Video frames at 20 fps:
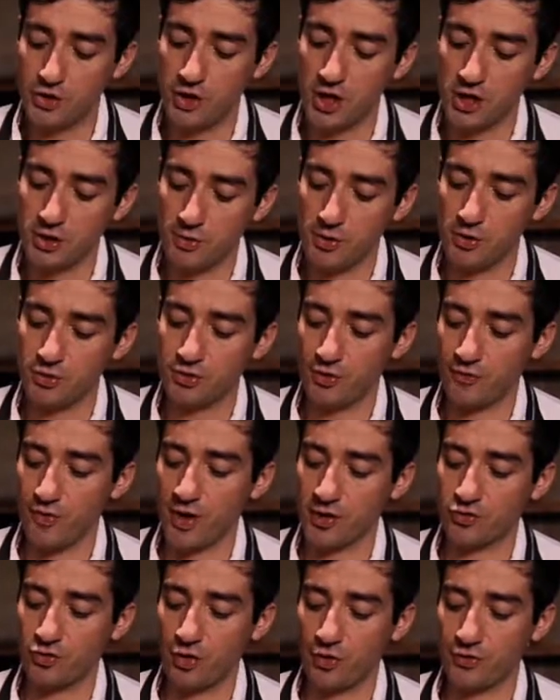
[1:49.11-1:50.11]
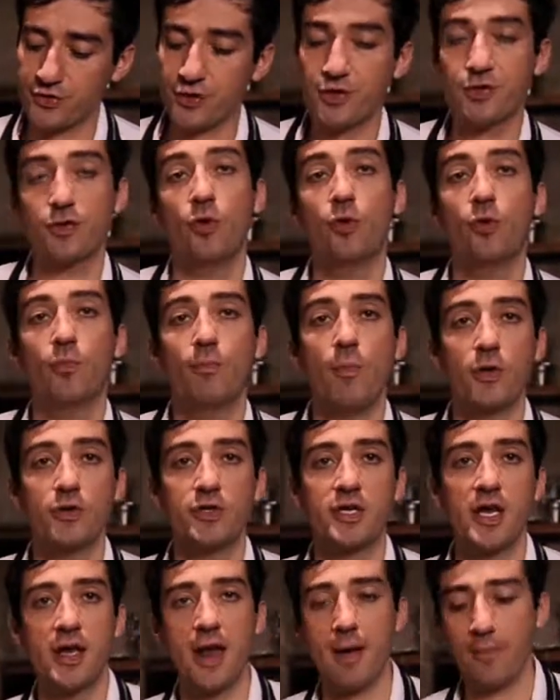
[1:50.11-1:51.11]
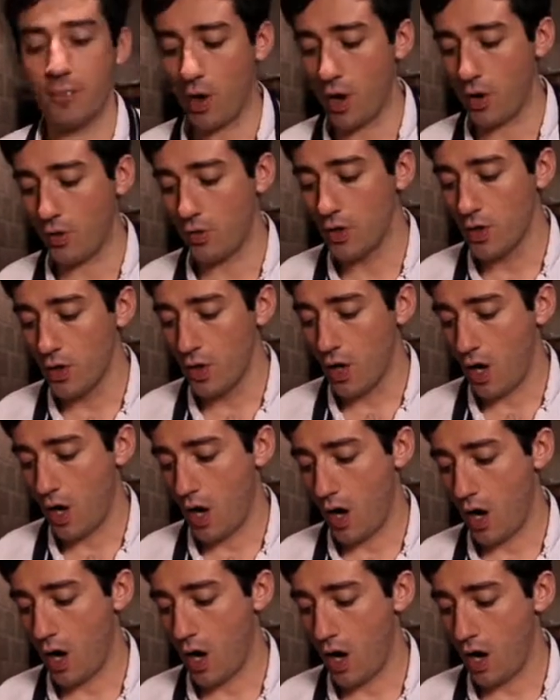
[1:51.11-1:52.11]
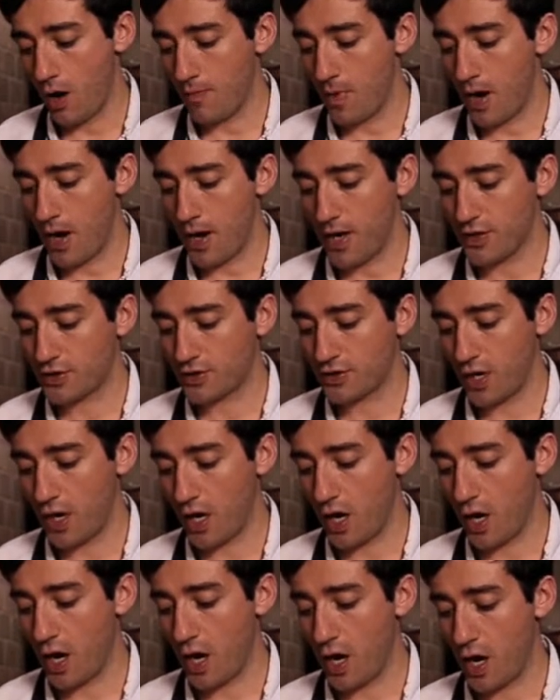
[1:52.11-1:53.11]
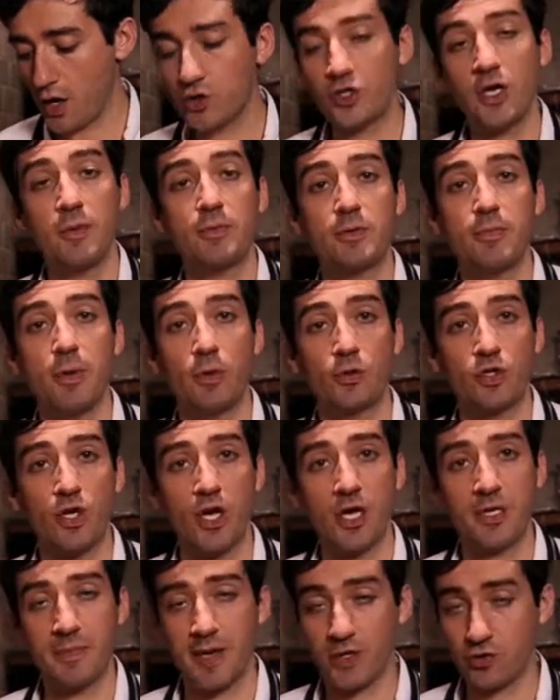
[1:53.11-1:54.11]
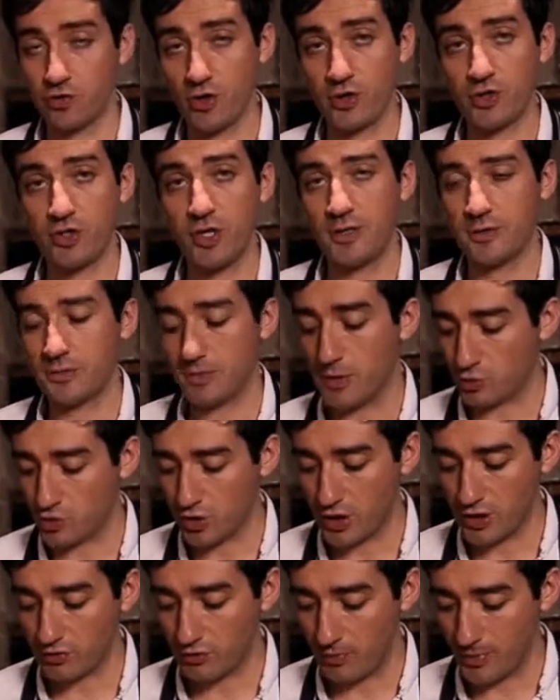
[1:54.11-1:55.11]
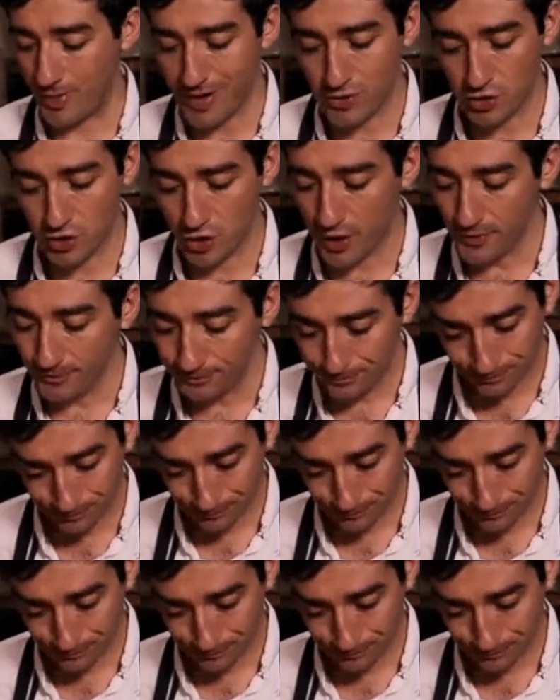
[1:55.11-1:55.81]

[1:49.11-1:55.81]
cheese we use at the restaurants is called Monte Enebro, and it's sheep's milk cheese, pasteurised sheep's milk cheese from Mancha,